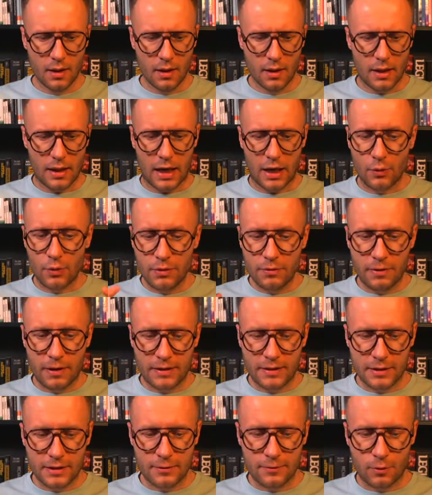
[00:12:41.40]
Are we
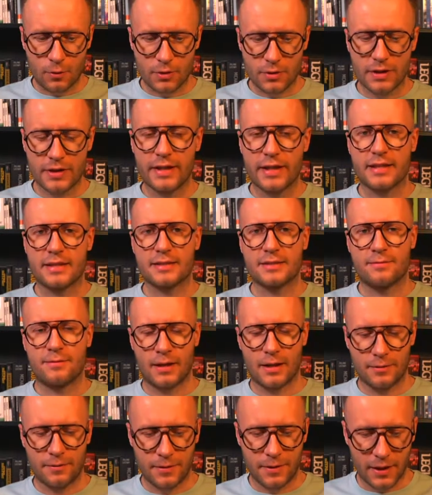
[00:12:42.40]
funded for the next
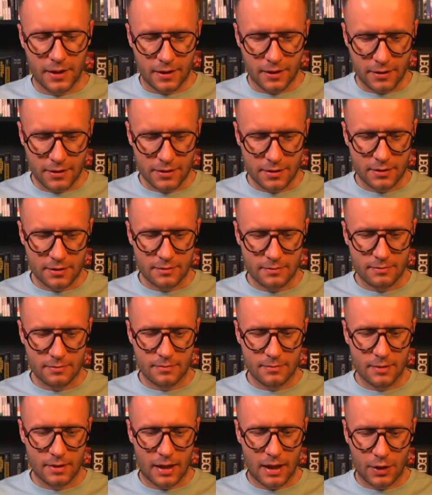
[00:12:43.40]
5 years?
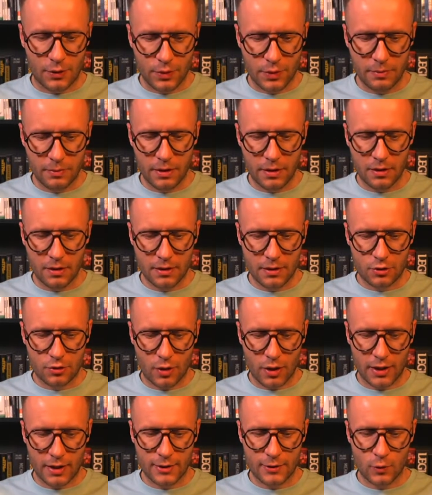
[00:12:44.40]
Are we merely
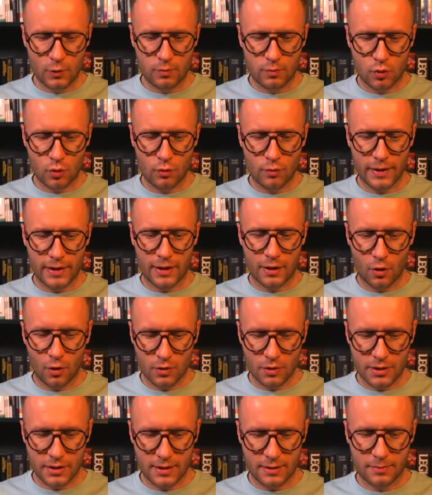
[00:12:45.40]
trying to prove a
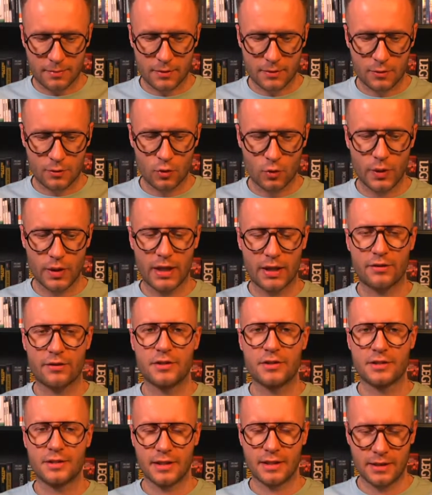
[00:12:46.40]
concept? Do we
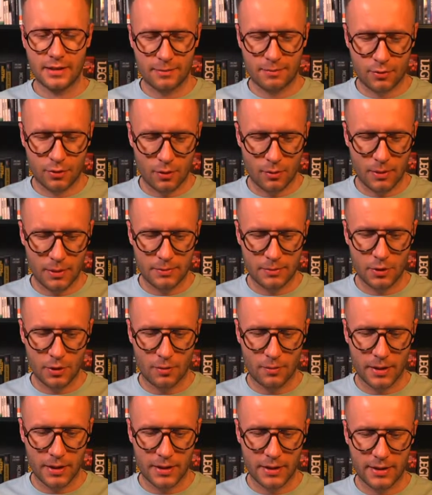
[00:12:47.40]
understand the problem
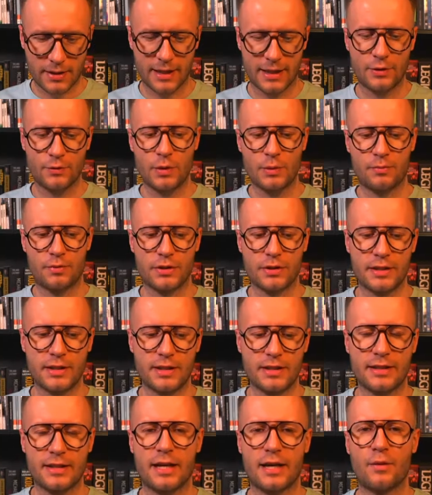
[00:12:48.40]
domain? Can we
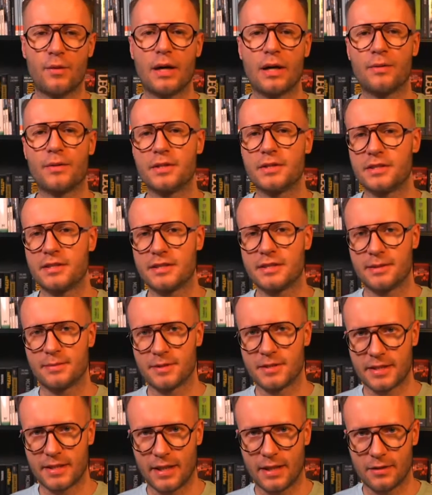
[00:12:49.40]
predict how our system
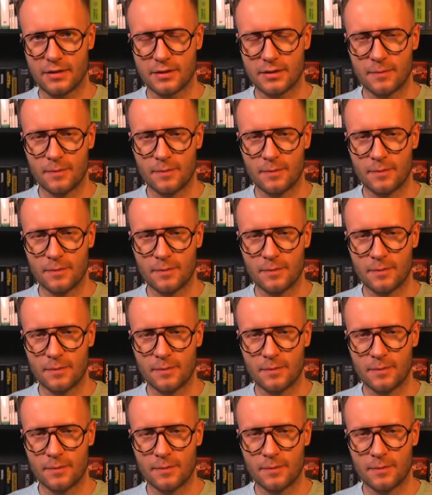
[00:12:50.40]
scales?